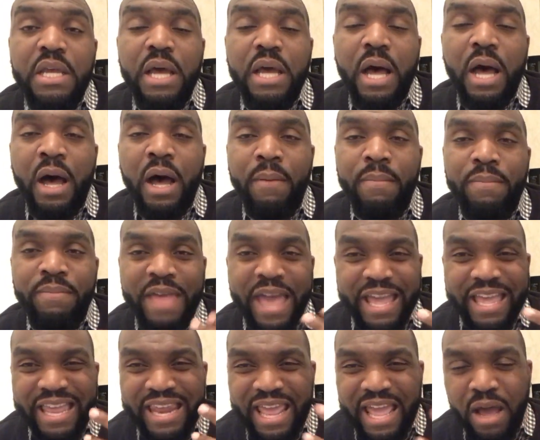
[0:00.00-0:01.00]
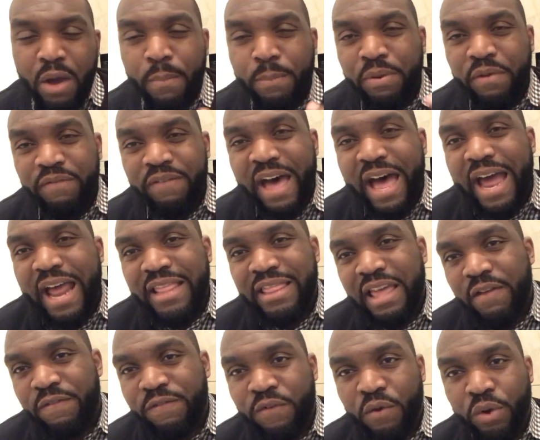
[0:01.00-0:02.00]
that can help provide
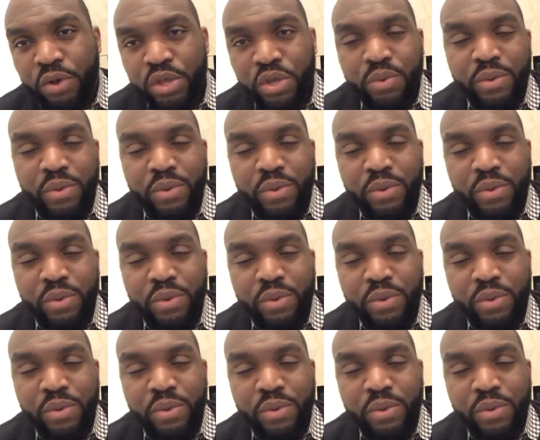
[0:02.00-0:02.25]
that for you.